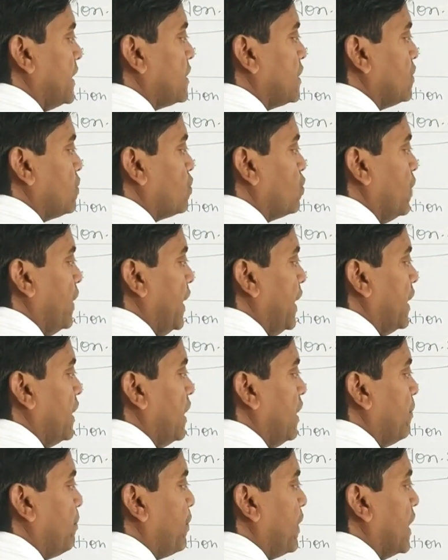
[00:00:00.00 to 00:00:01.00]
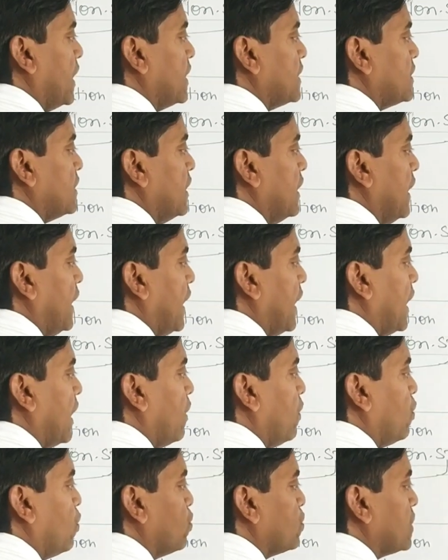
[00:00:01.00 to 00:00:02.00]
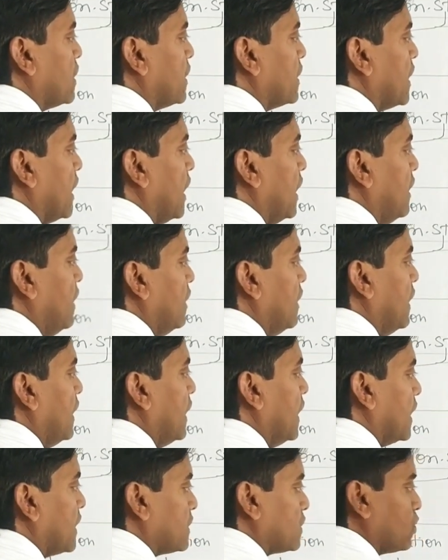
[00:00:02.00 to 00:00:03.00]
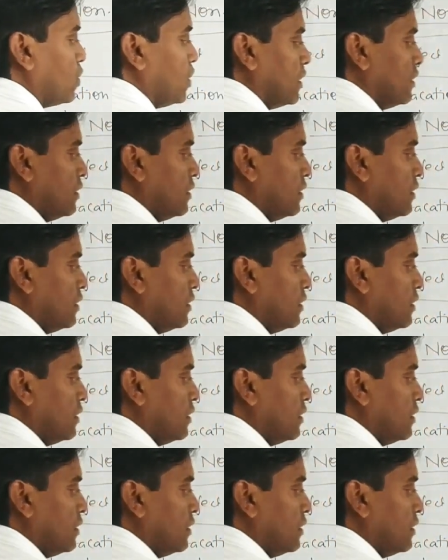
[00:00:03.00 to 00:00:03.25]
into Na plus and losing the electron.